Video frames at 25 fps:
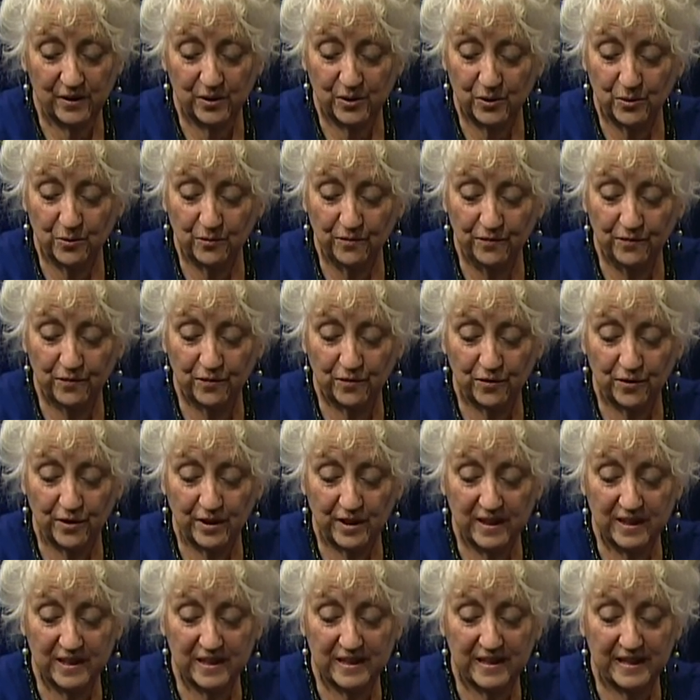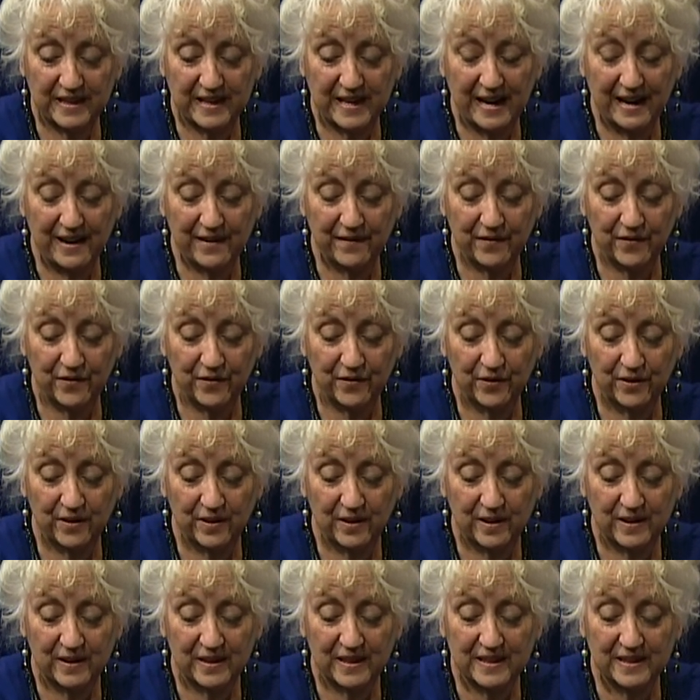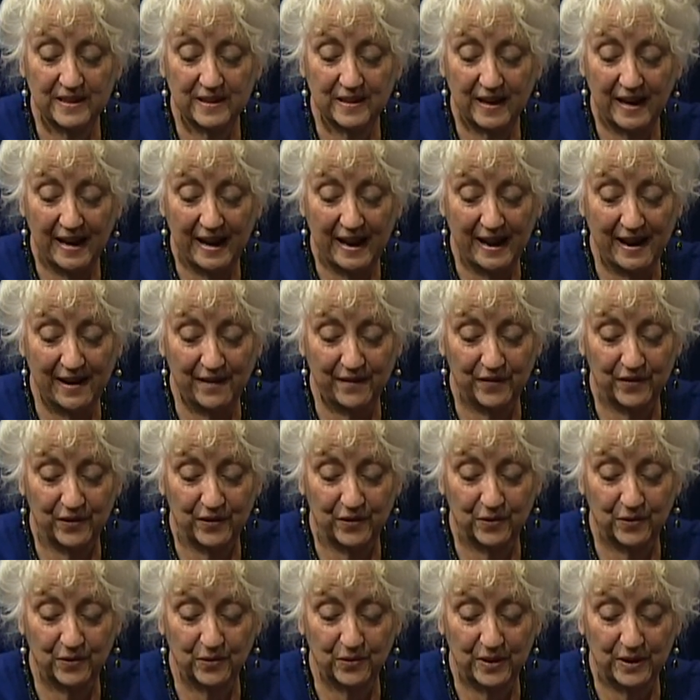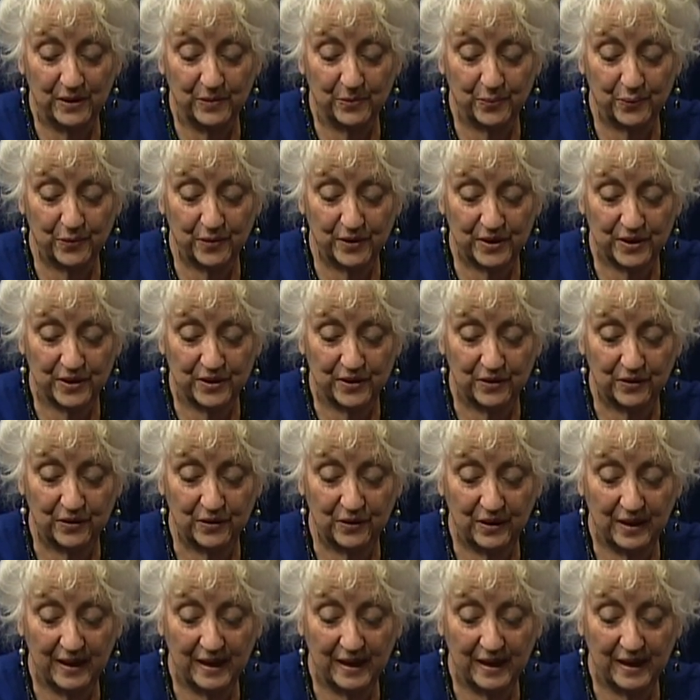240 Stafford Avenue in Bristol,